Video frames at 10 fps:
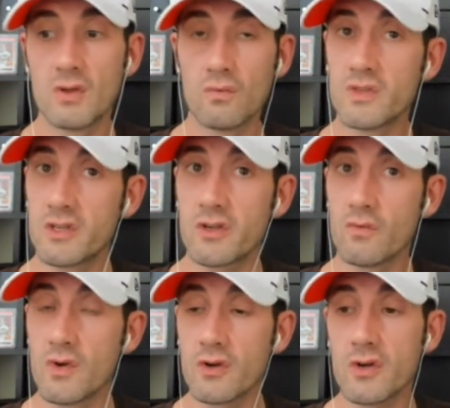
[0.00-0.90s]
was looking
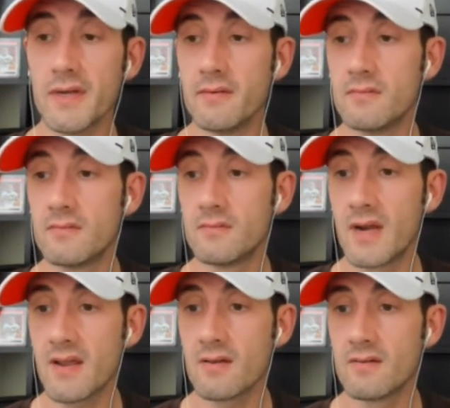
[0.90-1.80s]
real good,
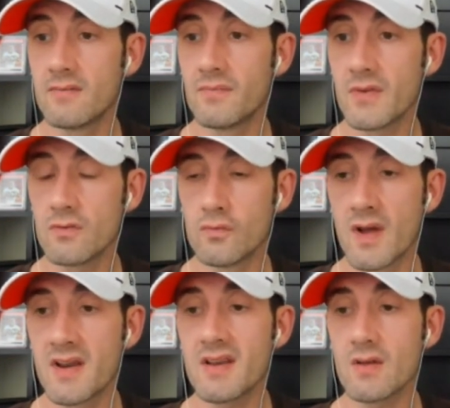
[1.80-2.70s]
right? He was
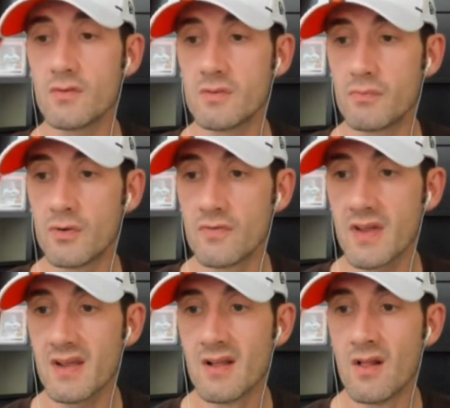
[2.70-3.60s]
running. He was
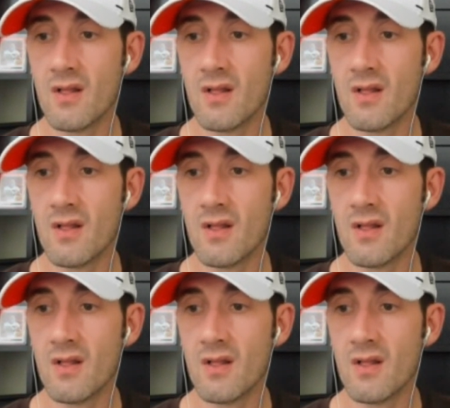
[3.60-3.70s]
improving.